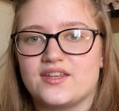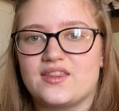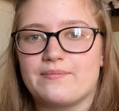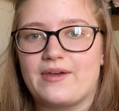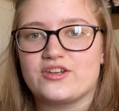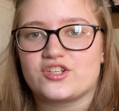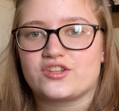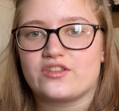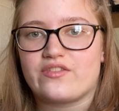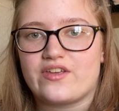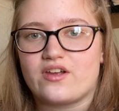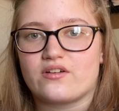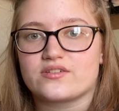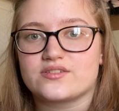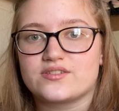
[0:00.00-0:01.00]
the magic that
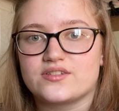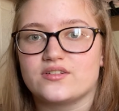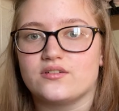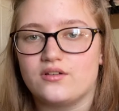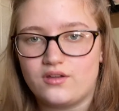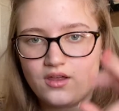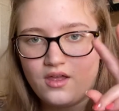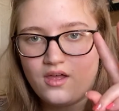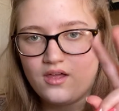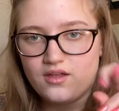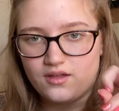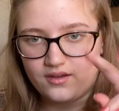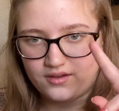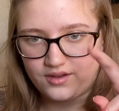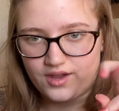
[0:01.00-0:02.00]
they are still
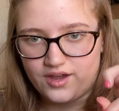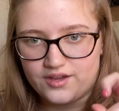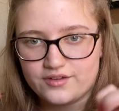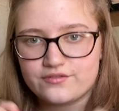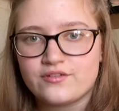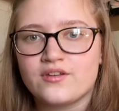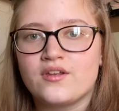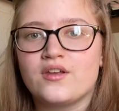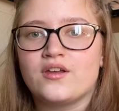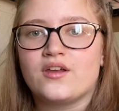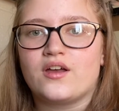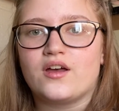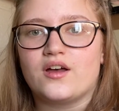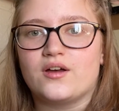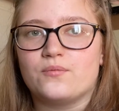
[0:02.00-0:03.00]
alive,
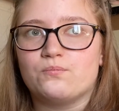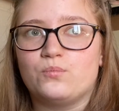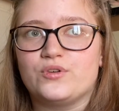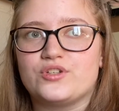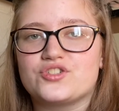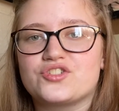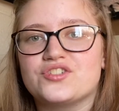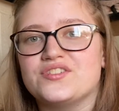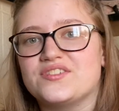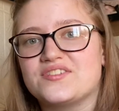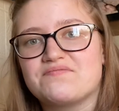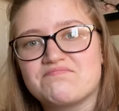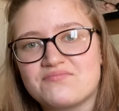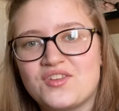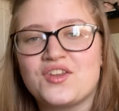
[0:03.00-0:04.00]
which is
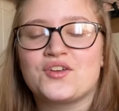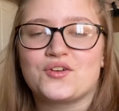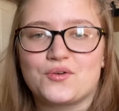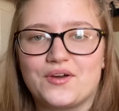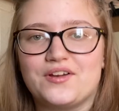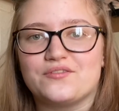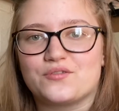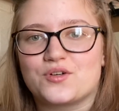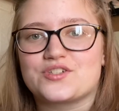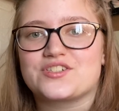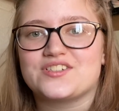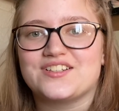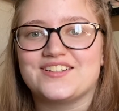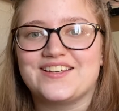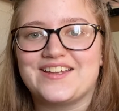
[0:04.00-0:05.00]
quite
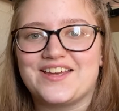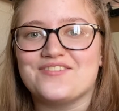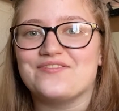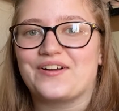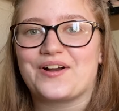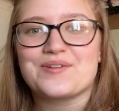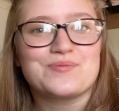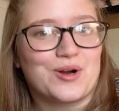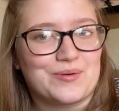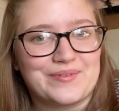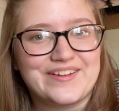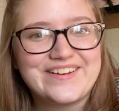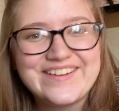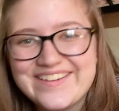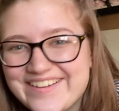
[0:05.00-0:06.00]
unfortunate and very
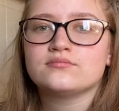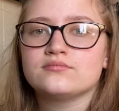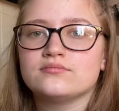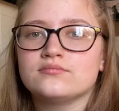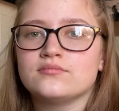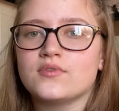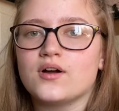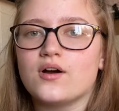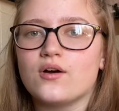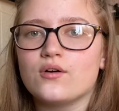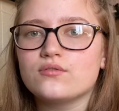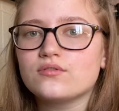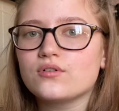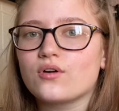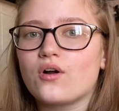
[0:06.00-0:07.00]
morbid.
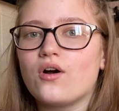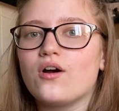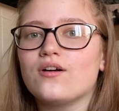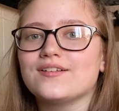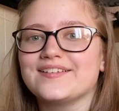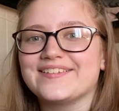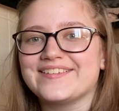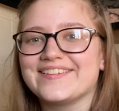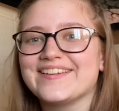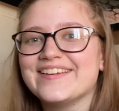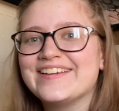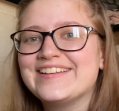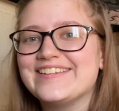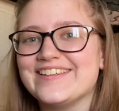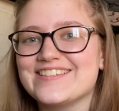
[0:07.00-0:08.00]
Overall,
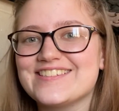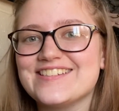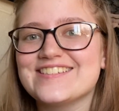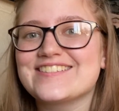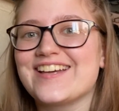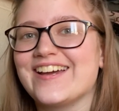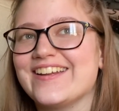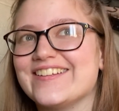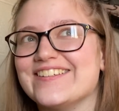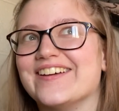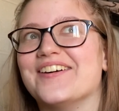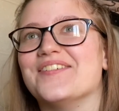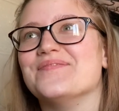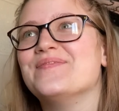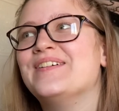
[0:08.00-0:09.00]
Disney's kind of
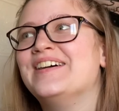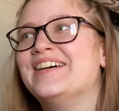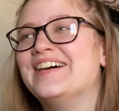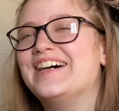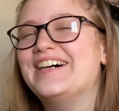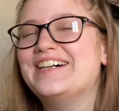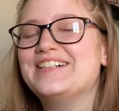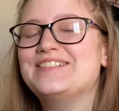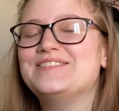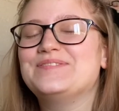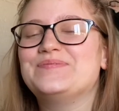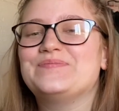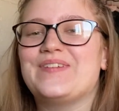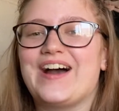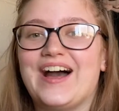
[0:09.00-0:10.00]
dumb.
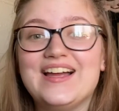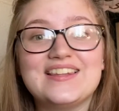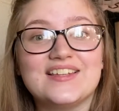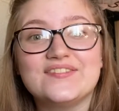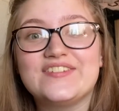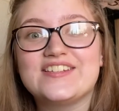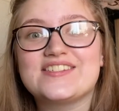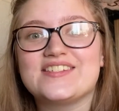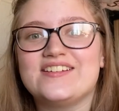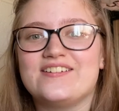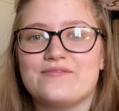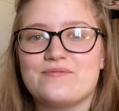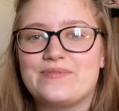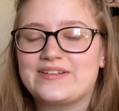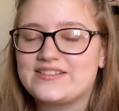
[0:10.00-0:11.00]
I love Disney,
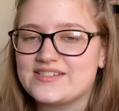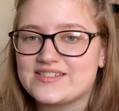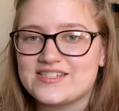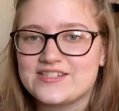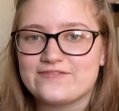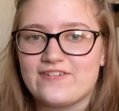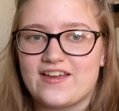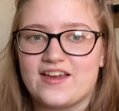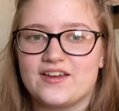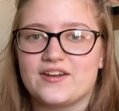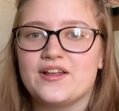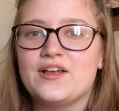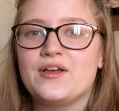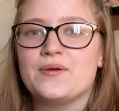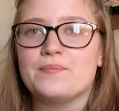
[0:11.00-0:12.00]
I'm a big Disney fan,
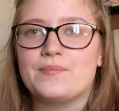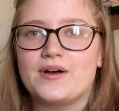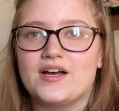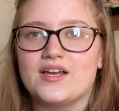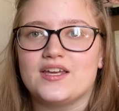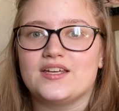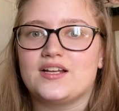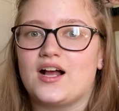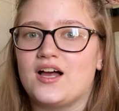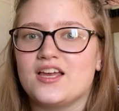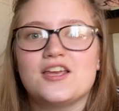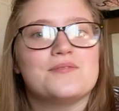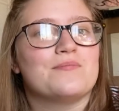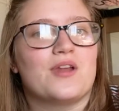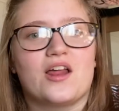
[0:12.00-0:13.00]
but
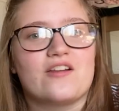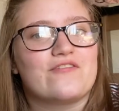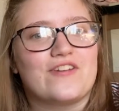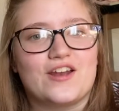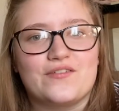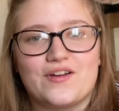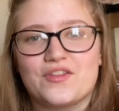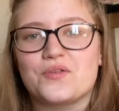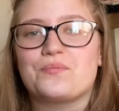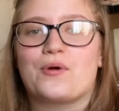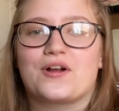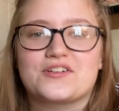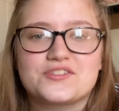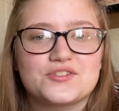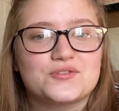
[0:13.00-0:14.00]
I'm not a fan of how the
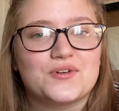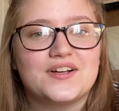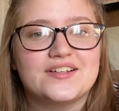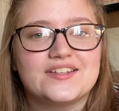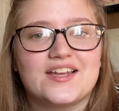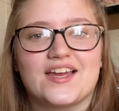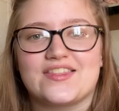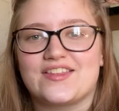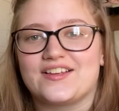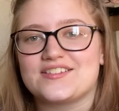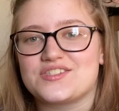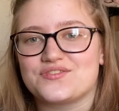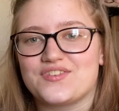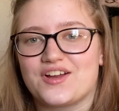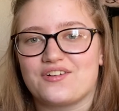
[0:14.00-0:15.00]
parks are run. I think
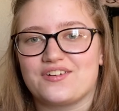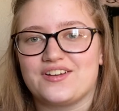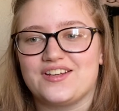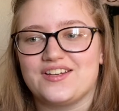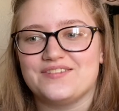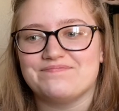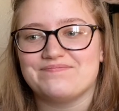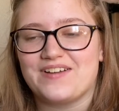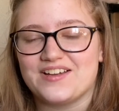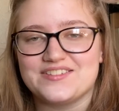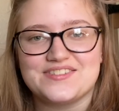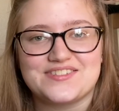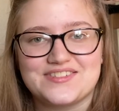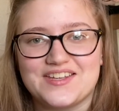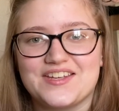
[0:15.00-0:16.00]
it's very
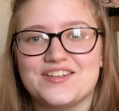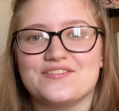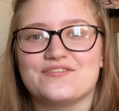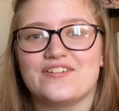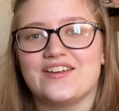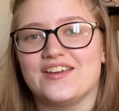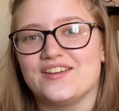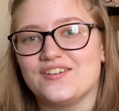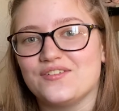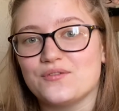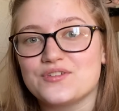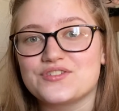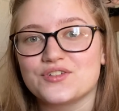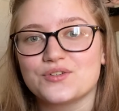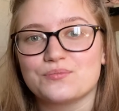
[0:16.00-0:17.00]
unsafe, and
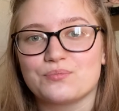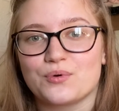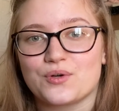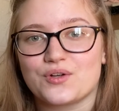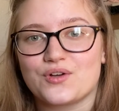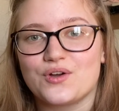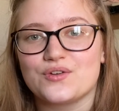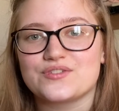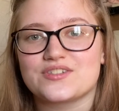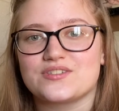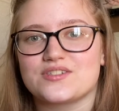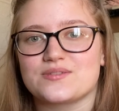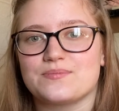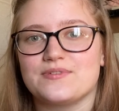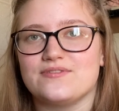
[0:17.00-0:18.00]
with certain protocols can
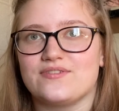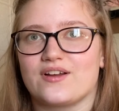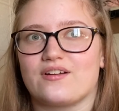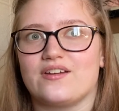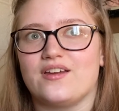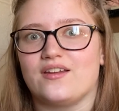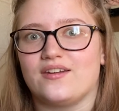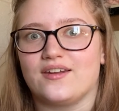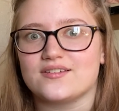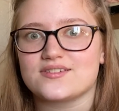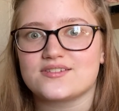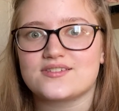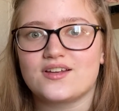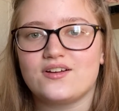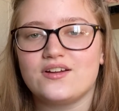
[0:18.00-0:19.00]
just be very
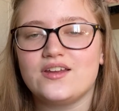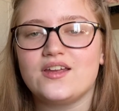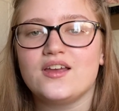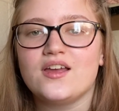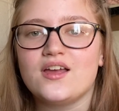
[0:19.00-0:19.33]
unnecessary.